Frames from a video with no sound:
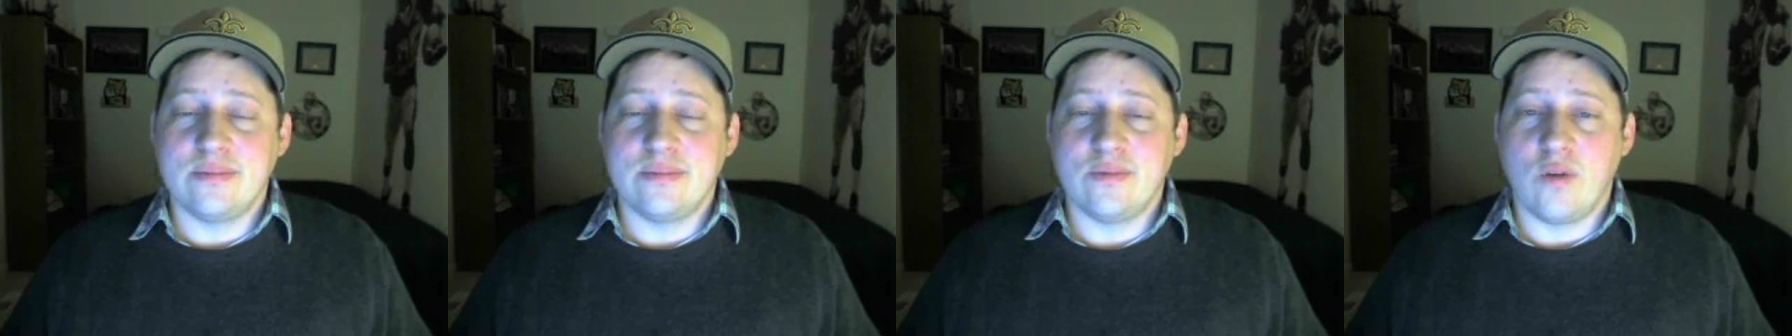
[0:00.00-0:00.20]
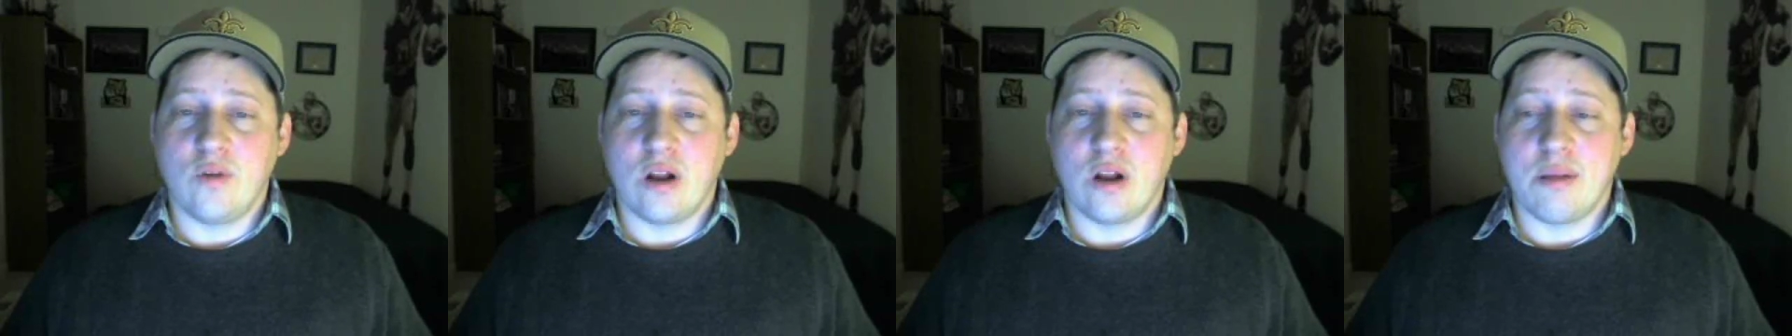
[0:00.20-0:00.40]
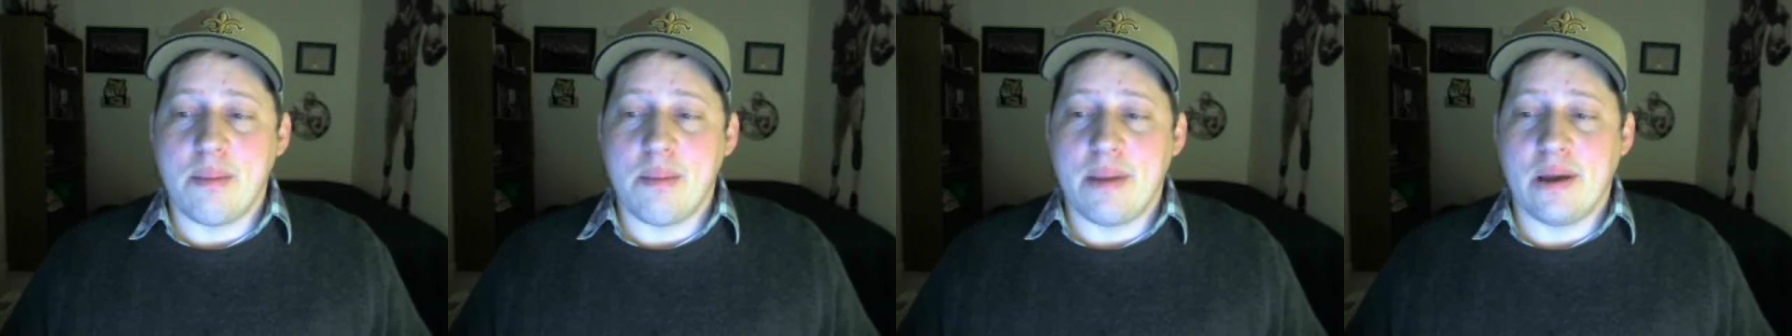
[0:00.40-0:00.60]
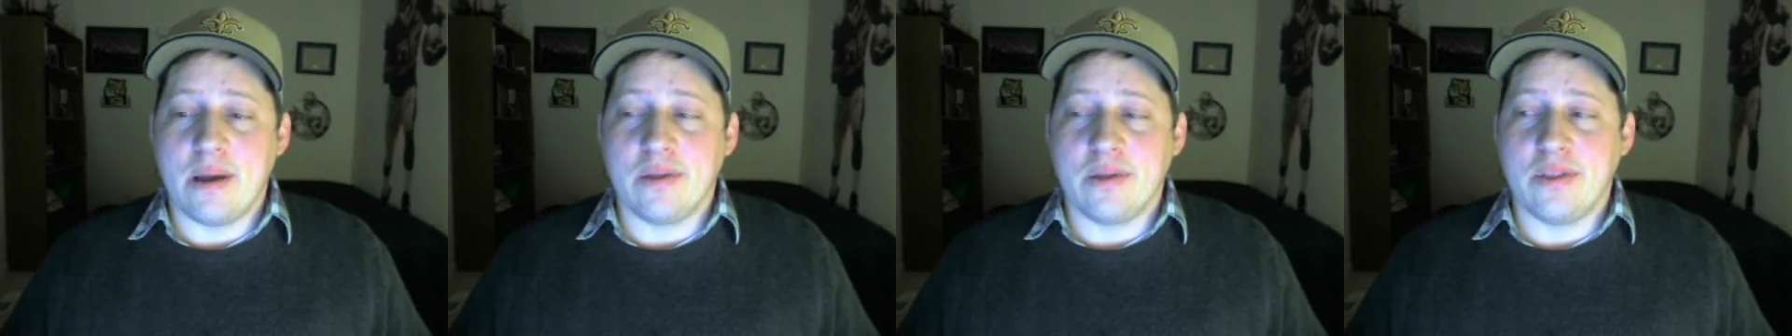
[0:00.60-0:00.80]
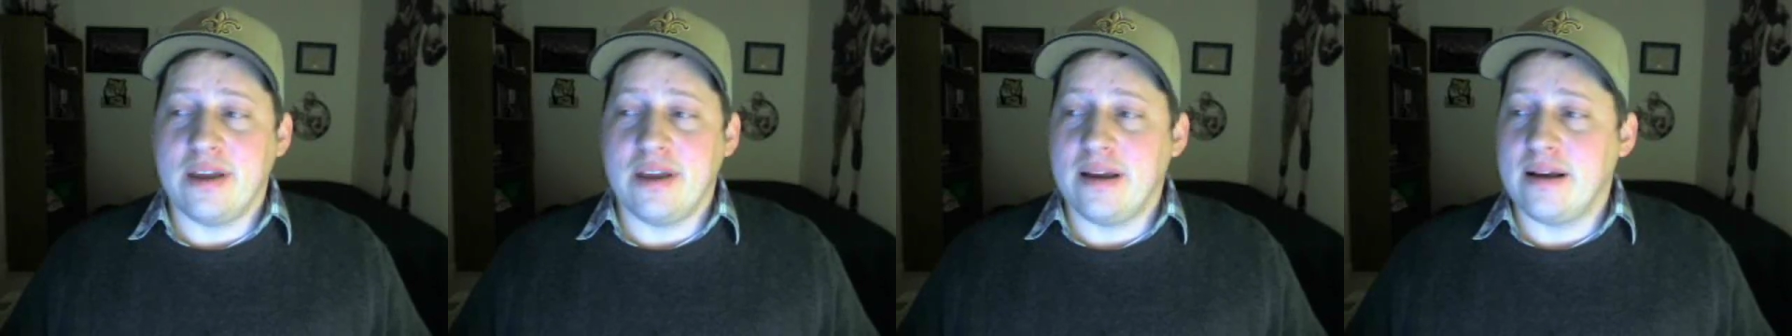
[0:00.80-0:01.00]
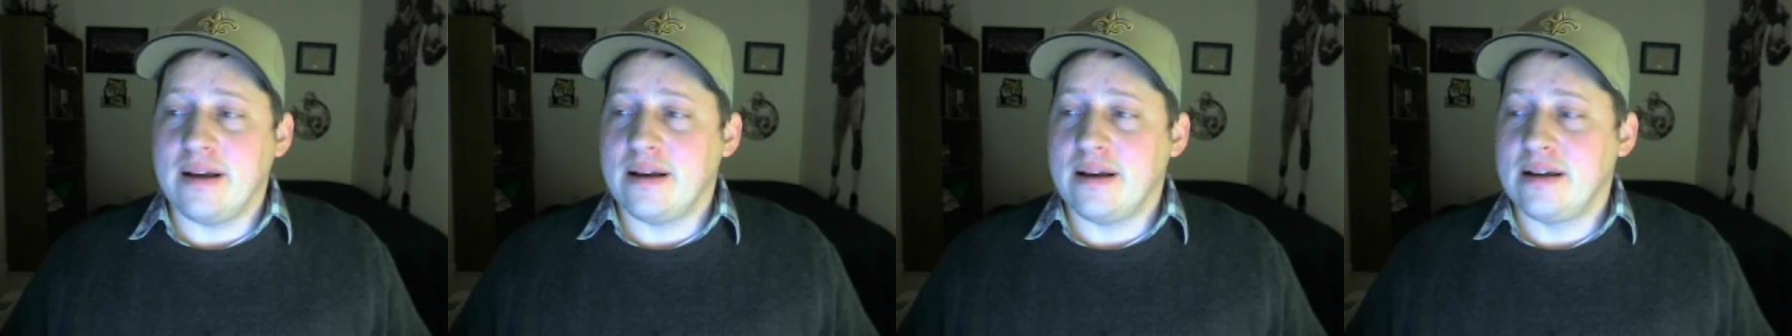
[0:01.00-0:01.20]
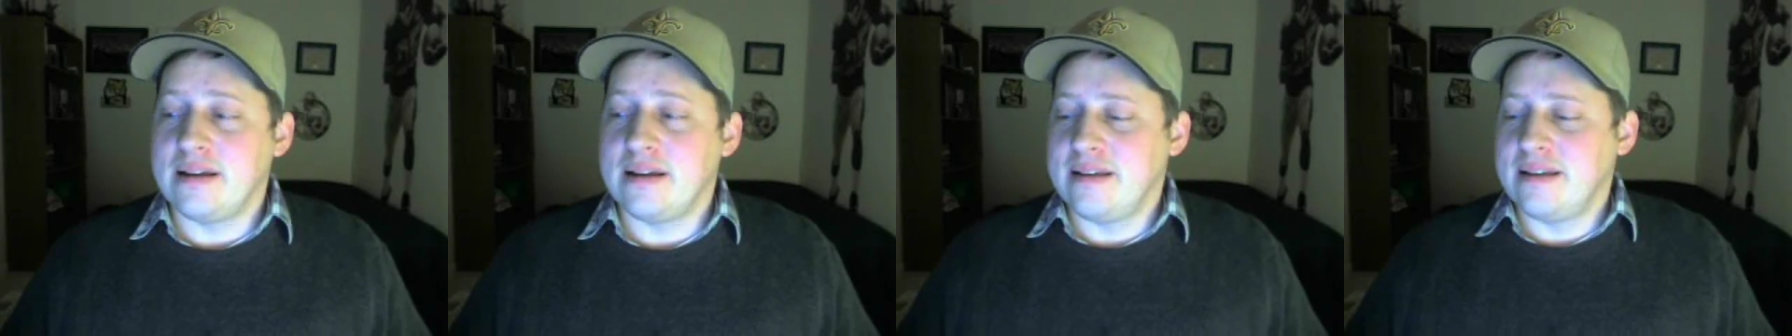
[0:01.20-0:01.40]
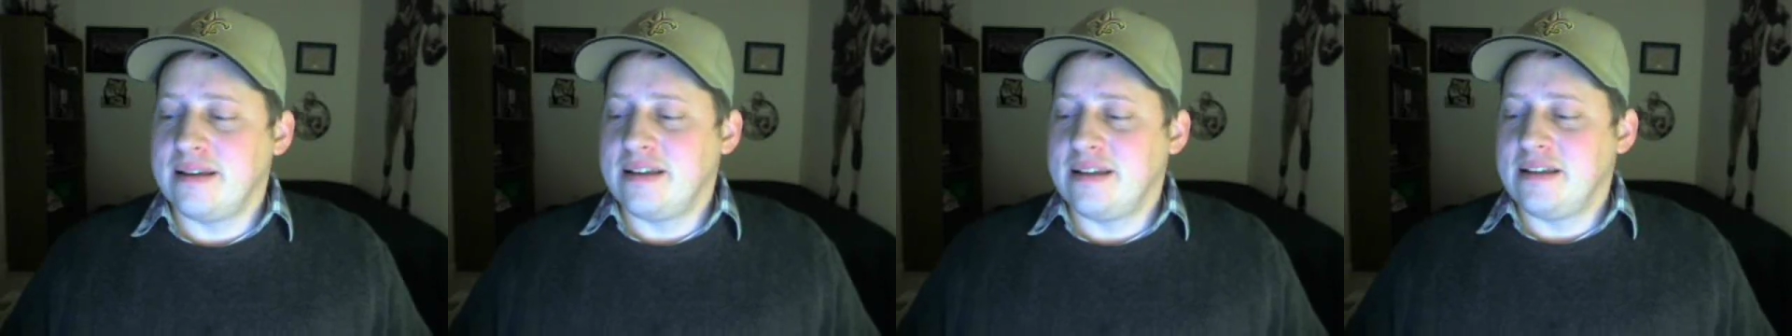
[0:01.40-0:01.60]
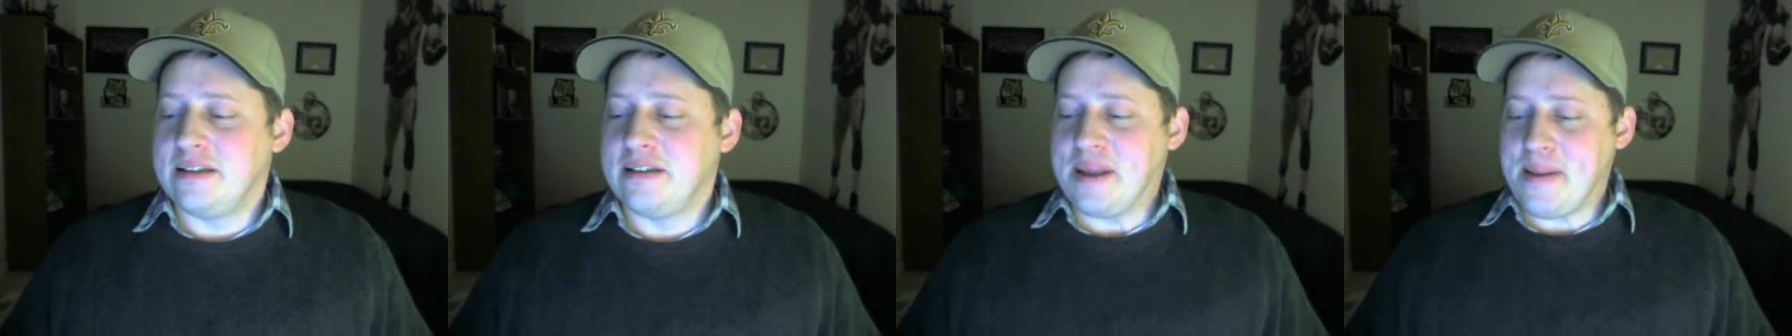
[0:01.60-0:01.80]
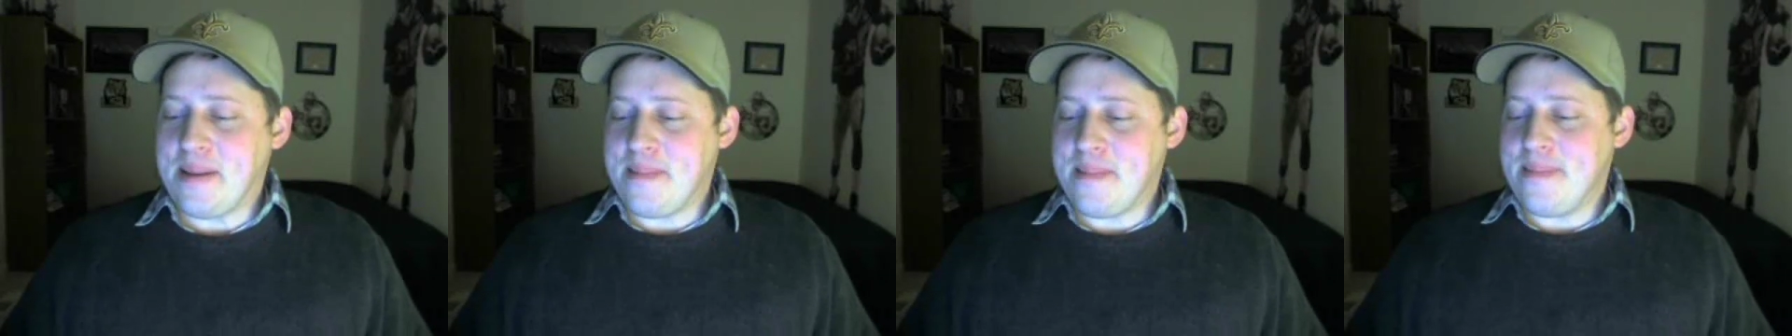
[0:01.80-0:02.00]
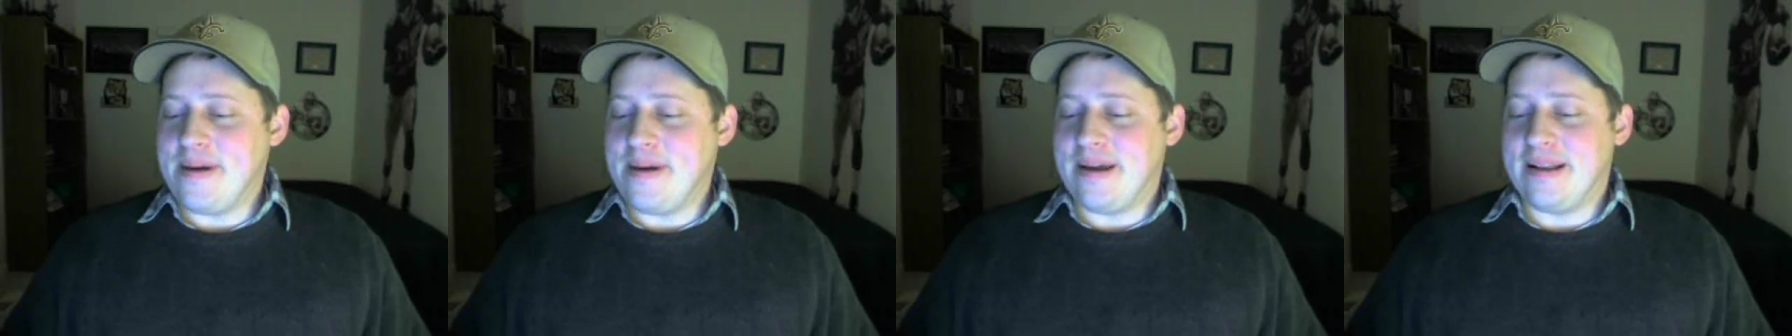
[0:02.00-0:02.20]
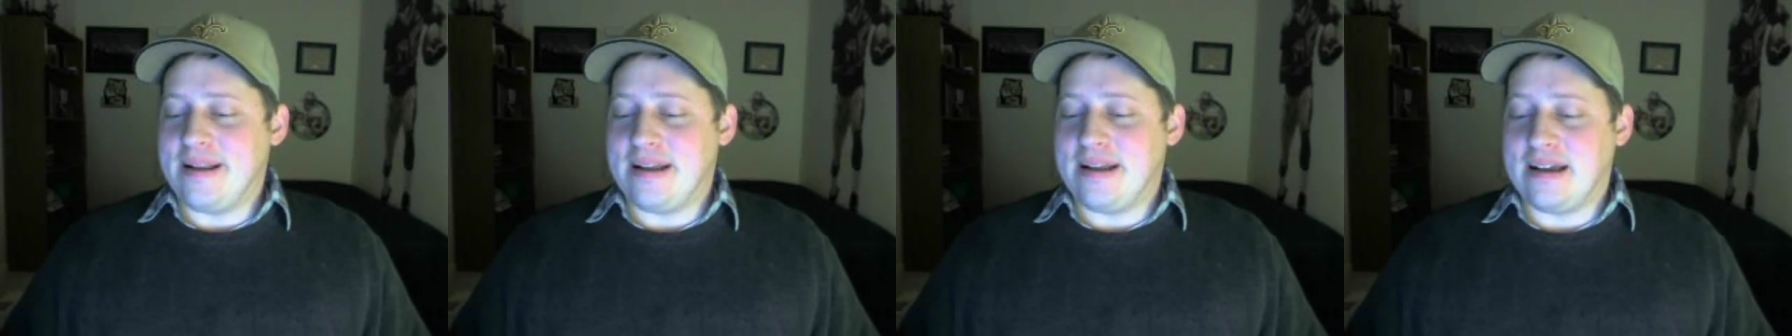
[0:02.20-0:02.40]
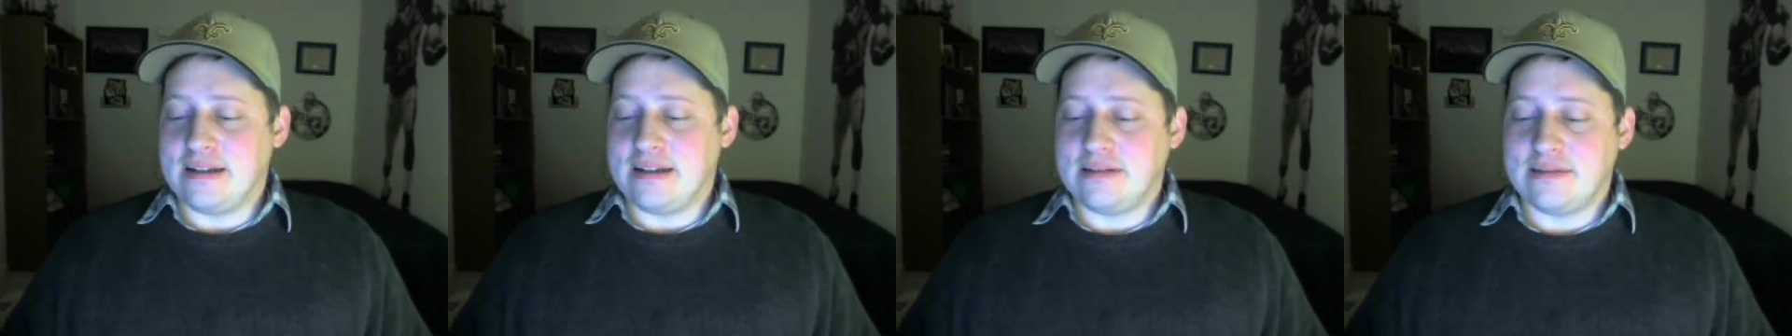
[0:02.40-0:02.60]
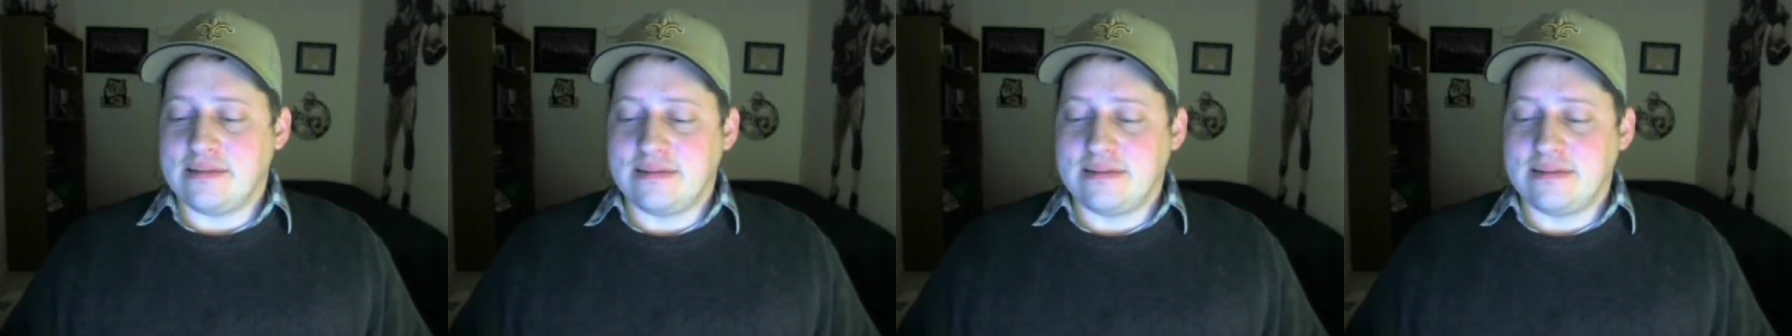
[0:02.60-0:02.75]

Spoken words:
run on my mouth there. But,